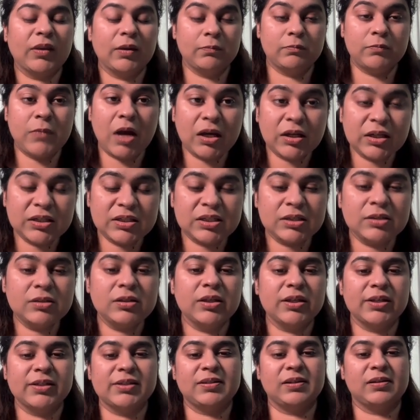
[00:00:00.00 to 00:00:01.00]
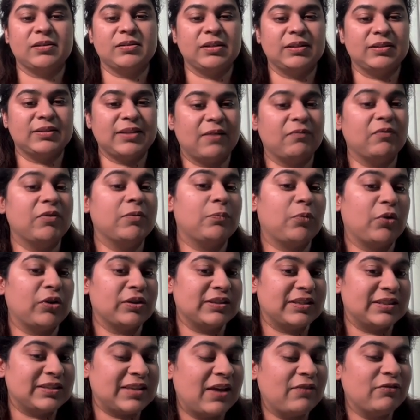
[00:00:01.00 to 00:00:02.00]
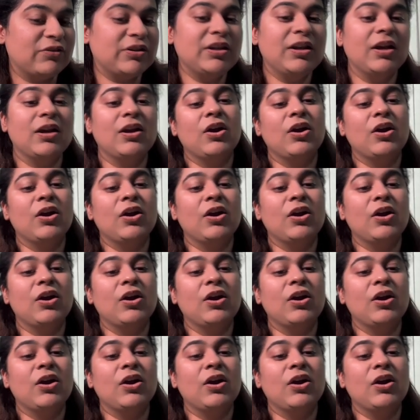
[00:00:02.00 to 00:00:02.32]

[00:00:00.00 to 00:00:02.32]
Marketing is 67.7.